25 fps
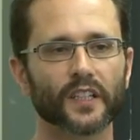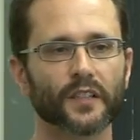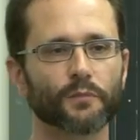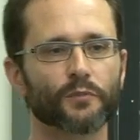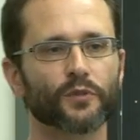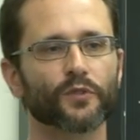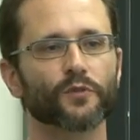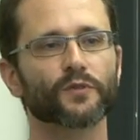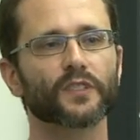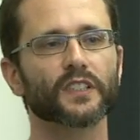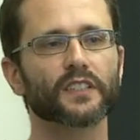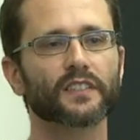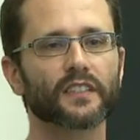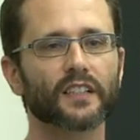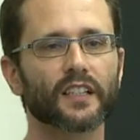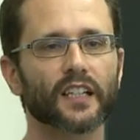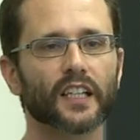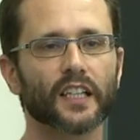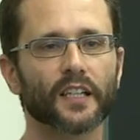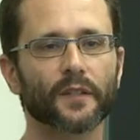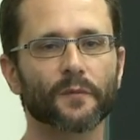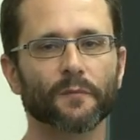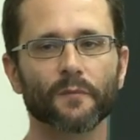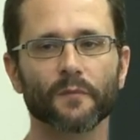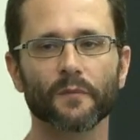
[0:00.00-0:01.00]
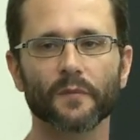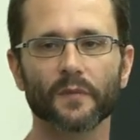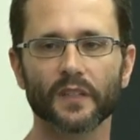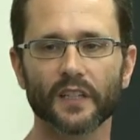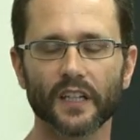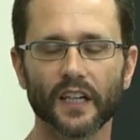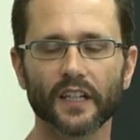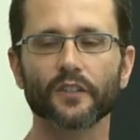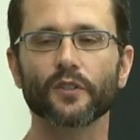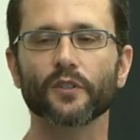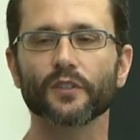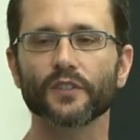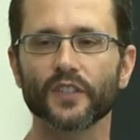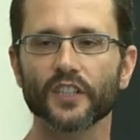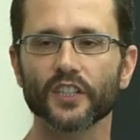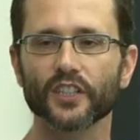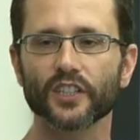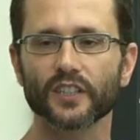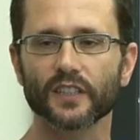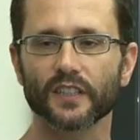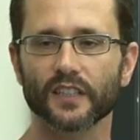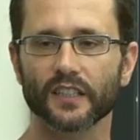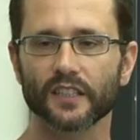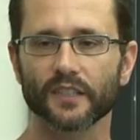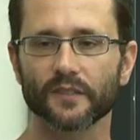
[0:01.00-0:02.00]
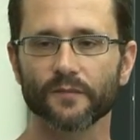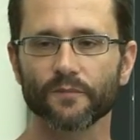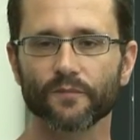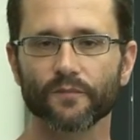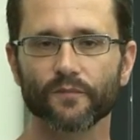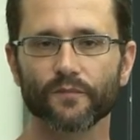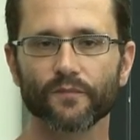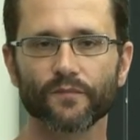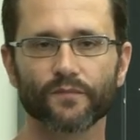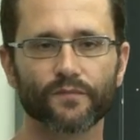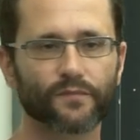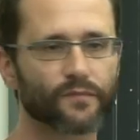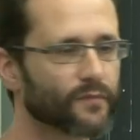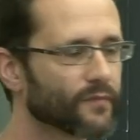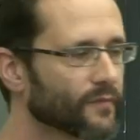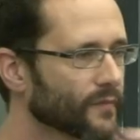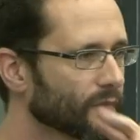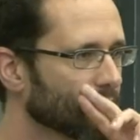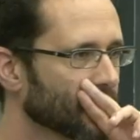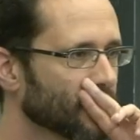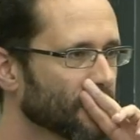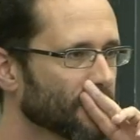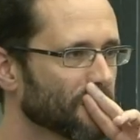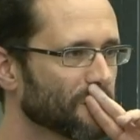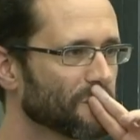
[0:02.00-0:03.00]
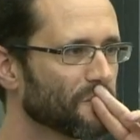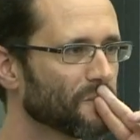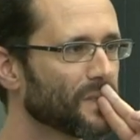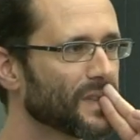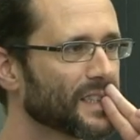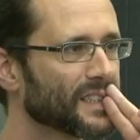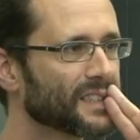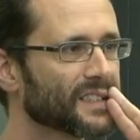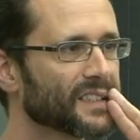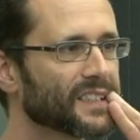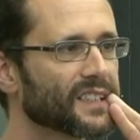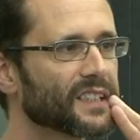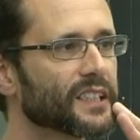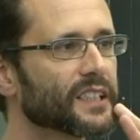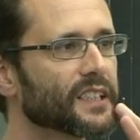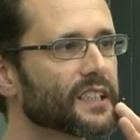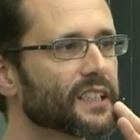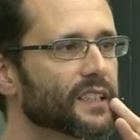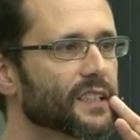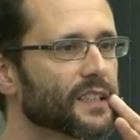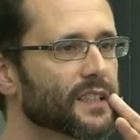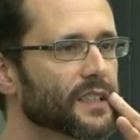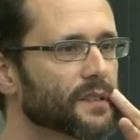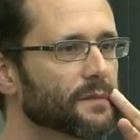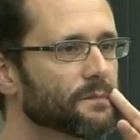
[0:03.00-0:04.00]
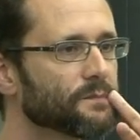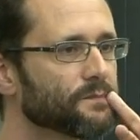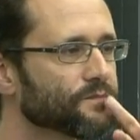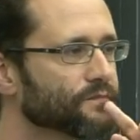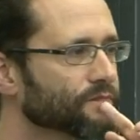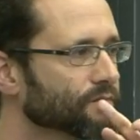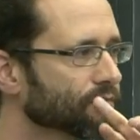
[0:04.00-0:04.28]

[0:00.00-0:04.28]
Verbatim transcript: prove this claim unconditionally. But um,